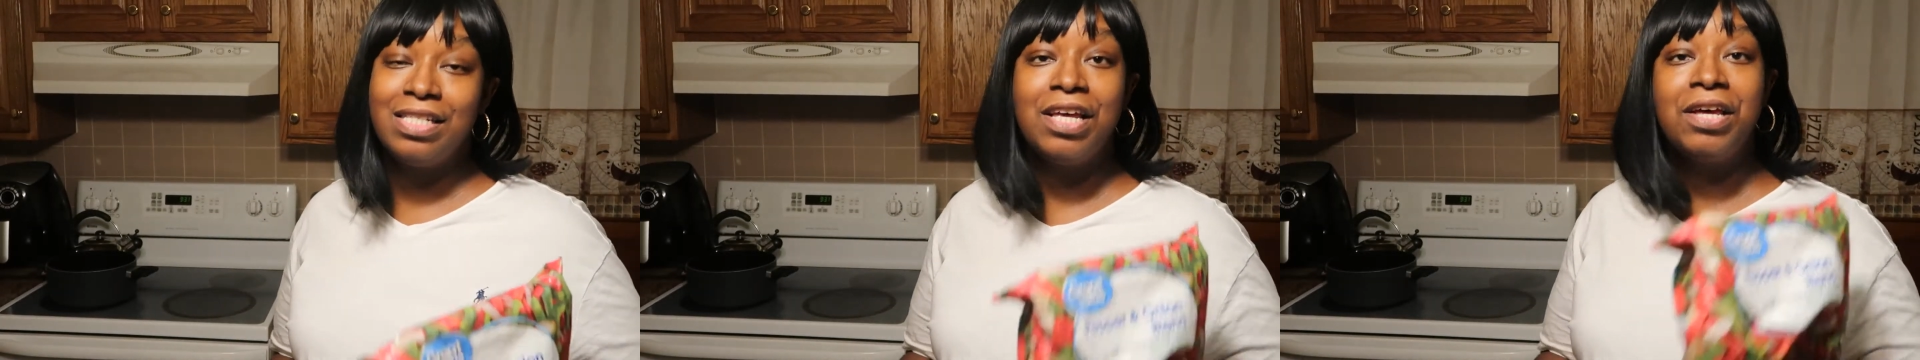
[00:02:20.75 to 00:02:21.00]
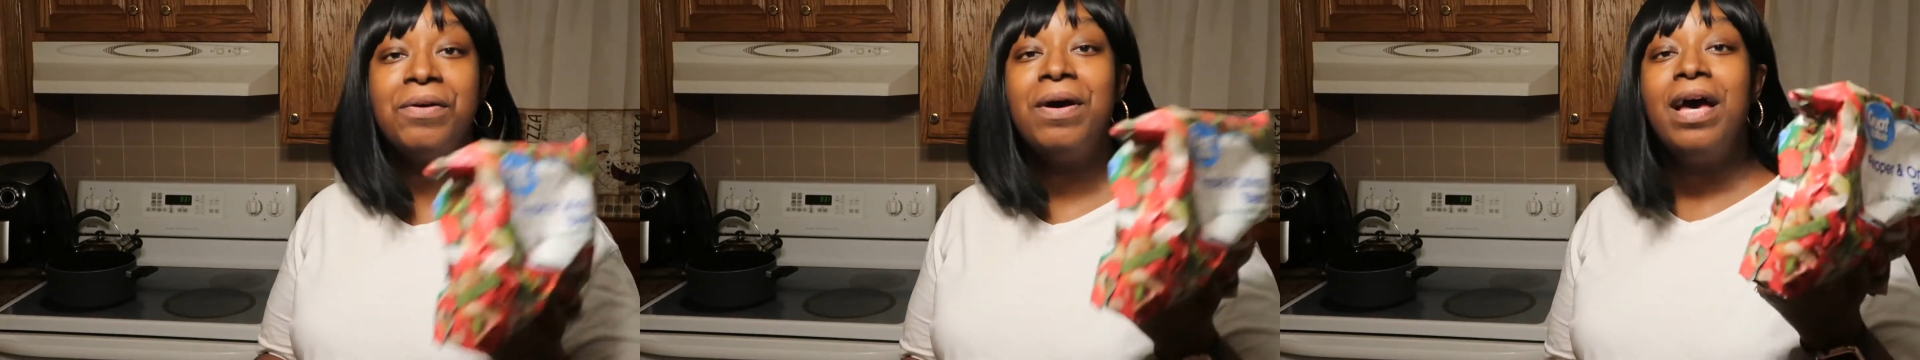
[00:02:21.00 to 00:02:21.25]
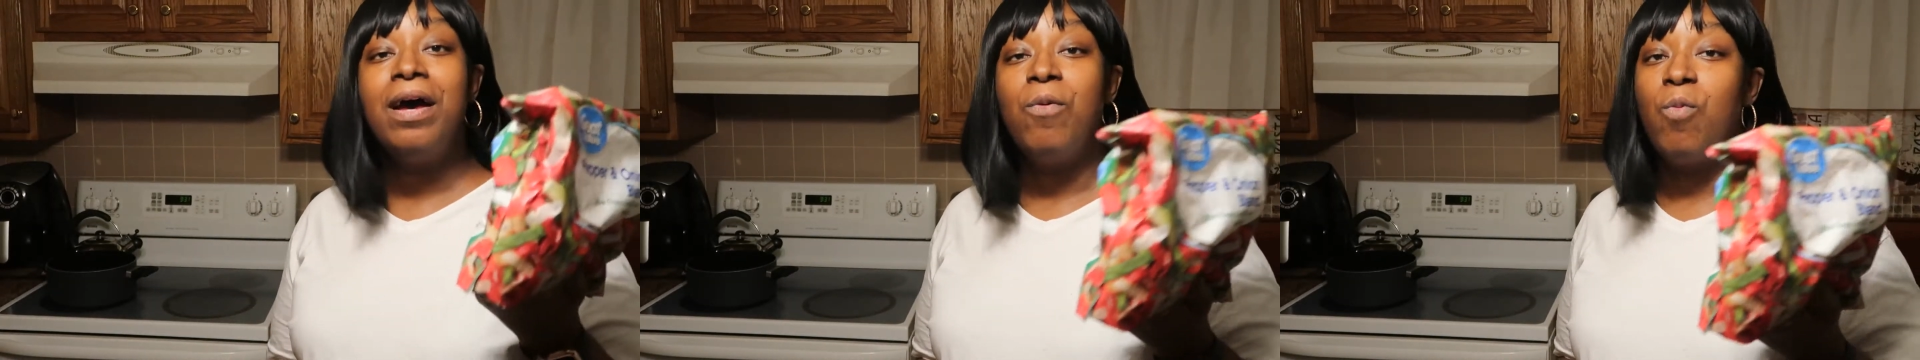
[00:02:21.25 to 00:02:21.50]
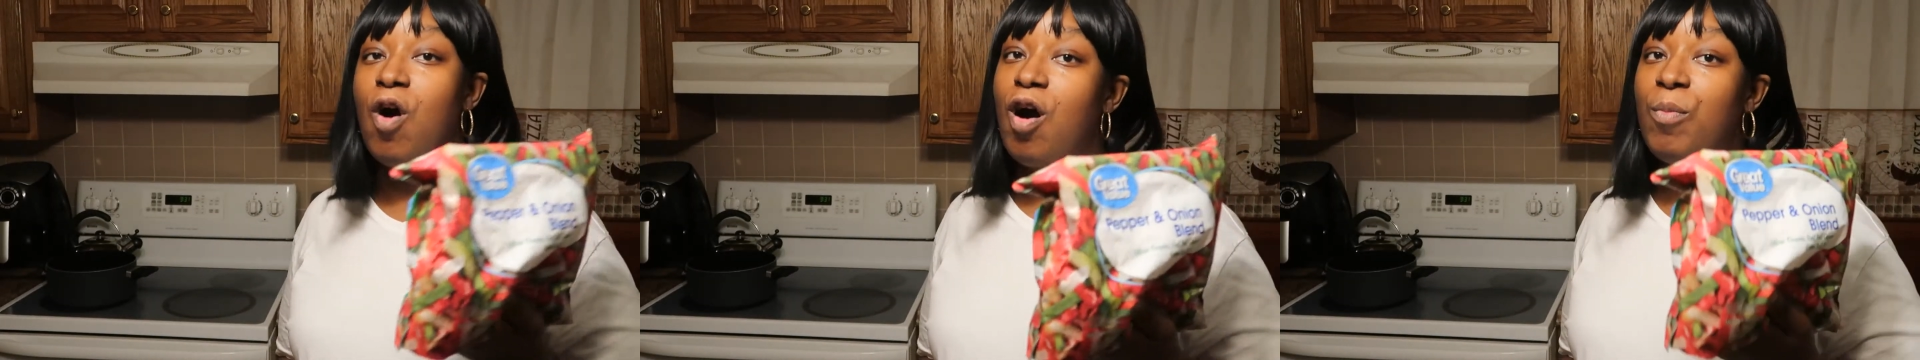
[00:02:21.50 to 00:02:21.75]
So
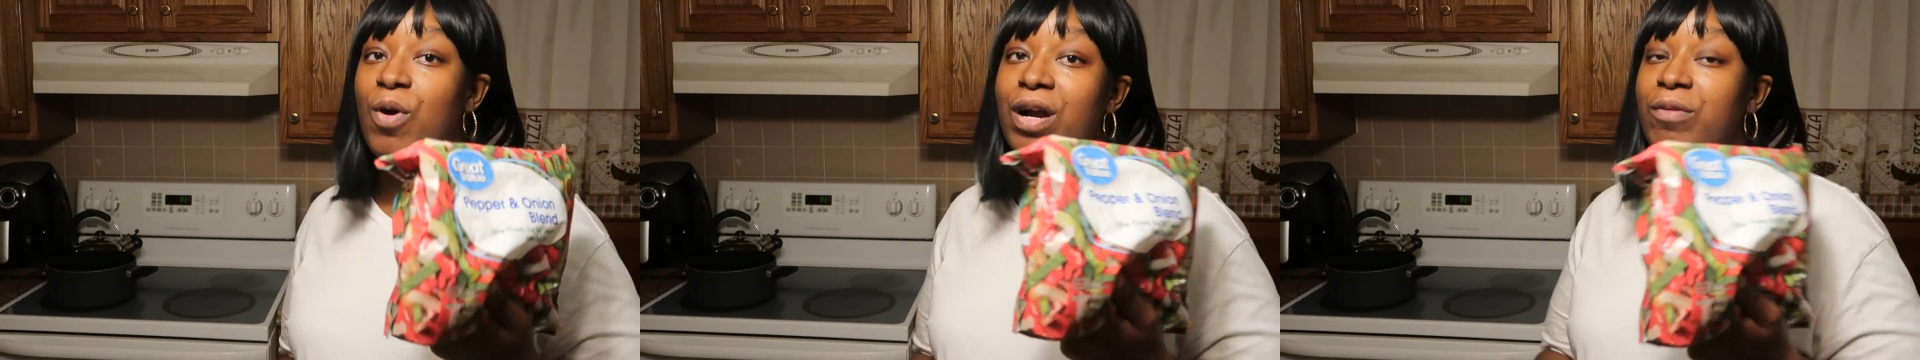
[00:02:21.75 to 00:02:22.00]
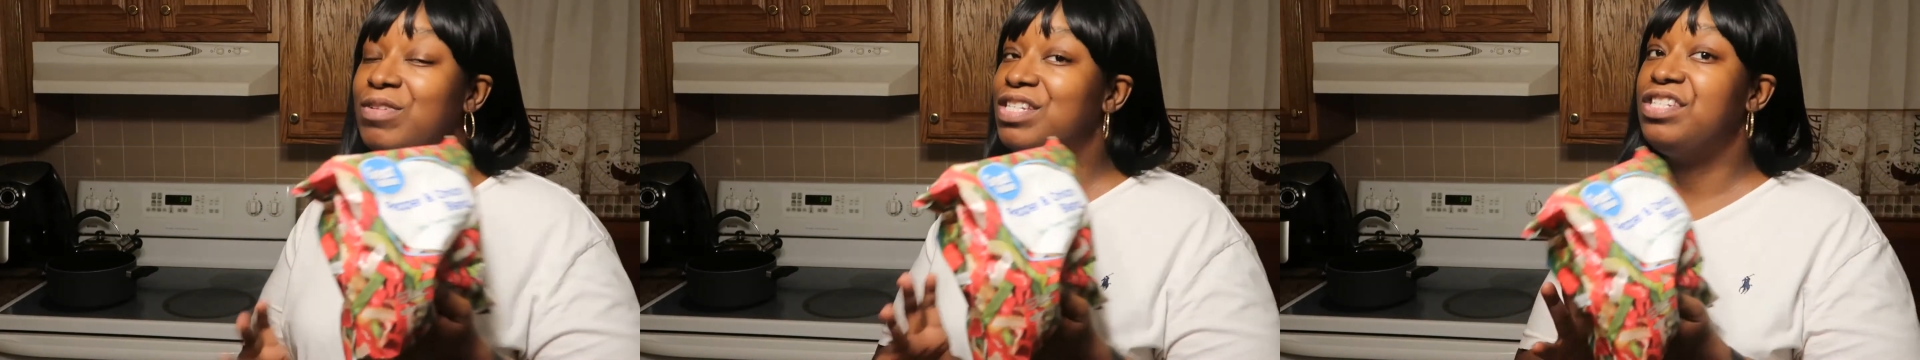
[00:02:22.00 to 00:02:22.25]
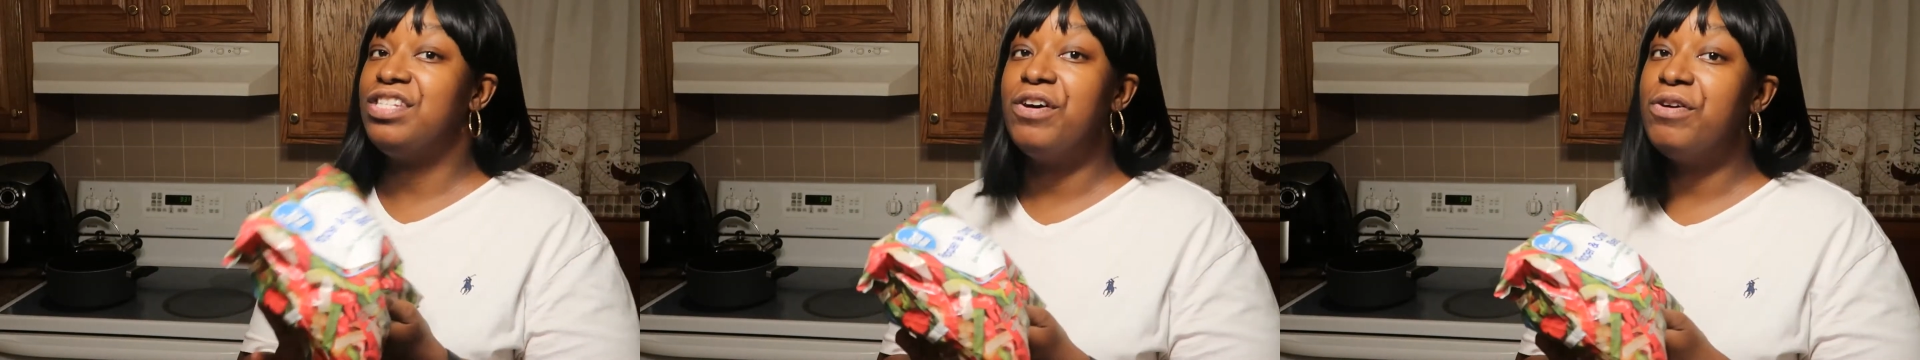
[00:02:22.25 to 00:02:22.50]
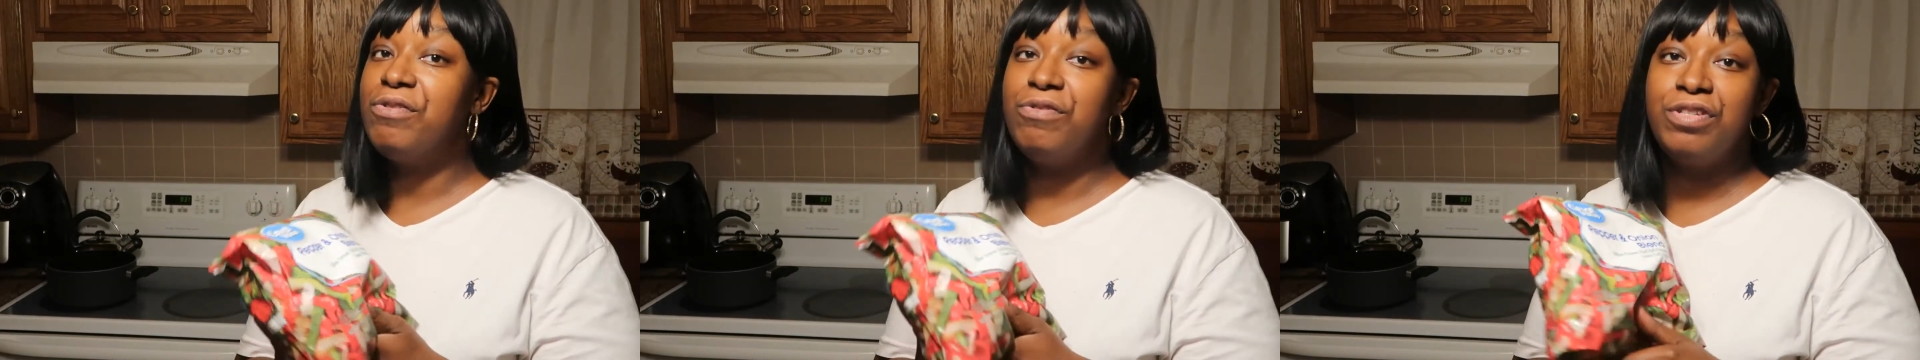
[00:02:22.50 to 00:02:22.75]
Walmart was
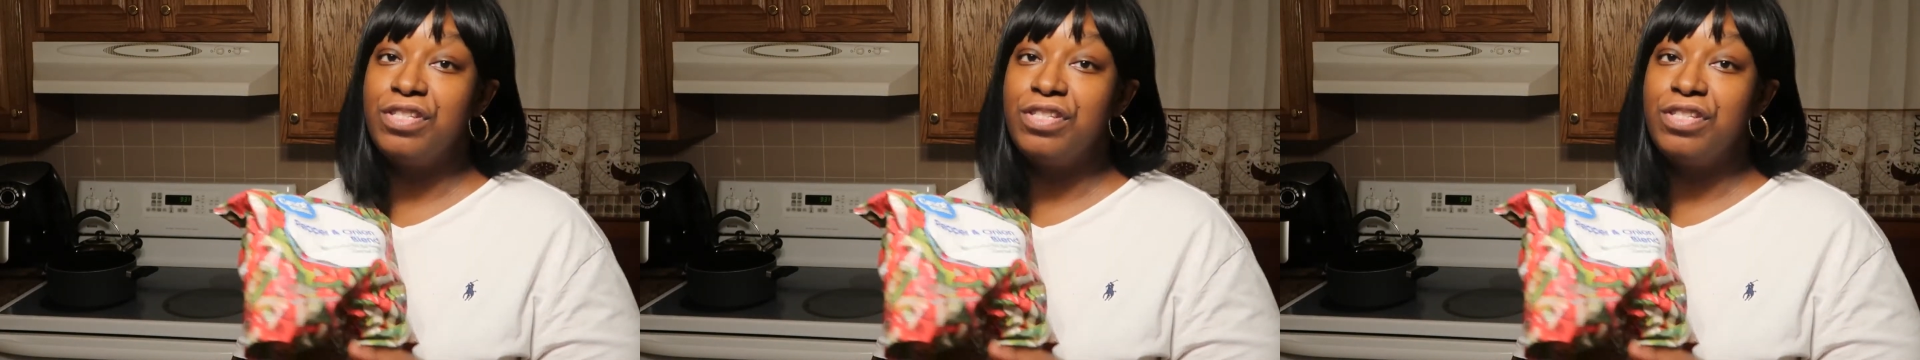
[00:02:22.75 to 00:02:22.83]
so